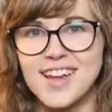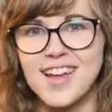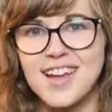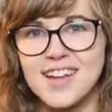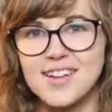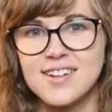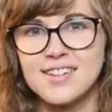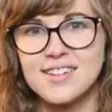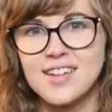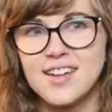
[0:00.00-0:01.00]

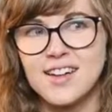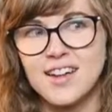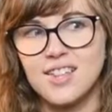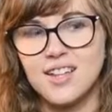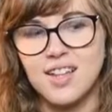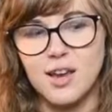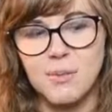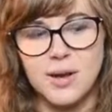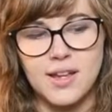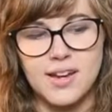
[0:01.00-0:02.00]
and hit the
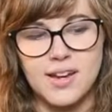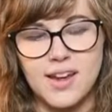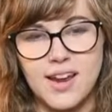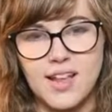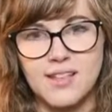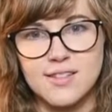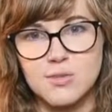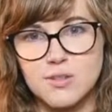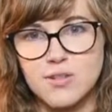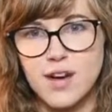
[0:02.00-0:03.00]
like button and
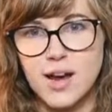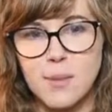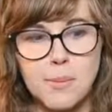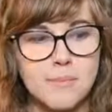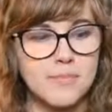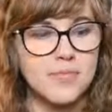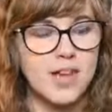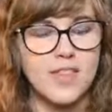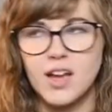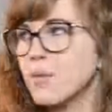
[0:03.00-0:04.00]
subscribe.
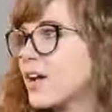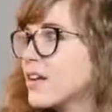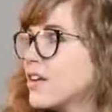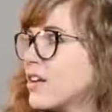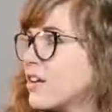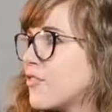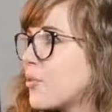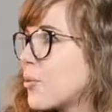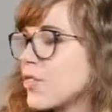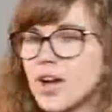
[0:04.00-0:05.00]
I think I'm at
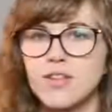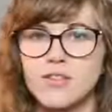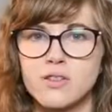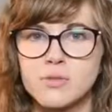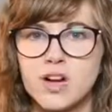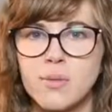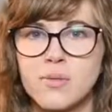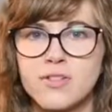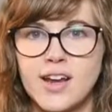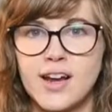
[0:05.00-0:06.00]
4,000
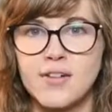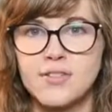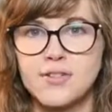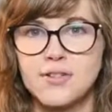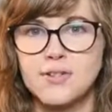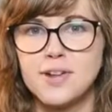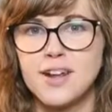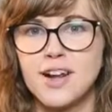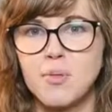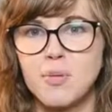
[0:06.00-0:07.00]
subscribers now, so we
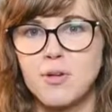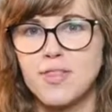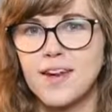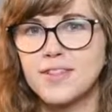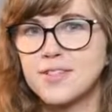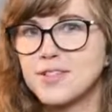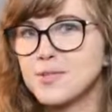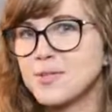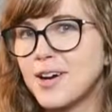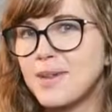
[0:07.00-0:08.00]
get a couple more thousand
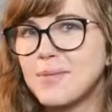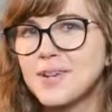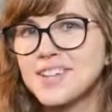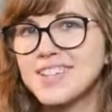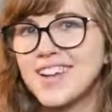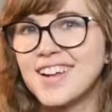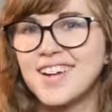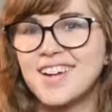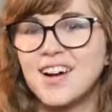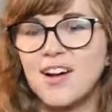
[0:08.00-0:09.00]
subscribers
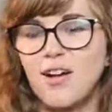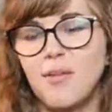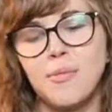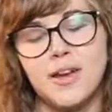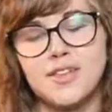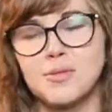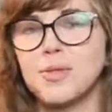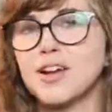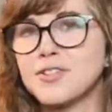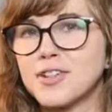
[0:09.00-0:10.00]
and I'll play some
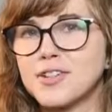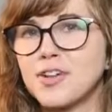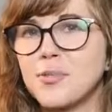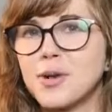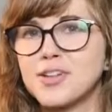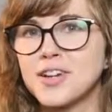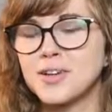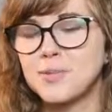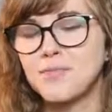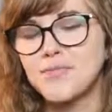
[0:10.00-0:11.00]
electric guitar on my
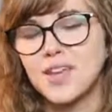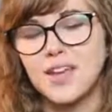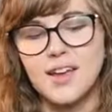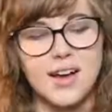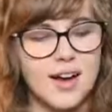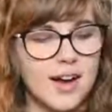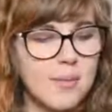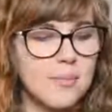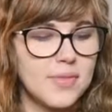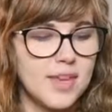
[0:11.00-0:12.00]
channel.
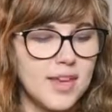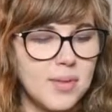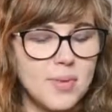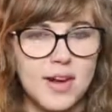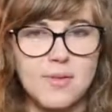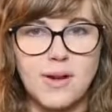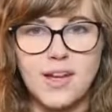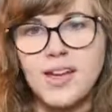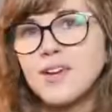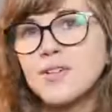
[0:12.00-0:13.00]
But
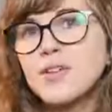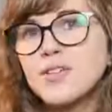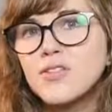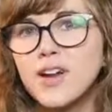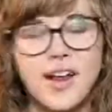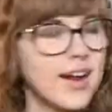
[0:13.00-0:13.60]
anyway, it was fun hanging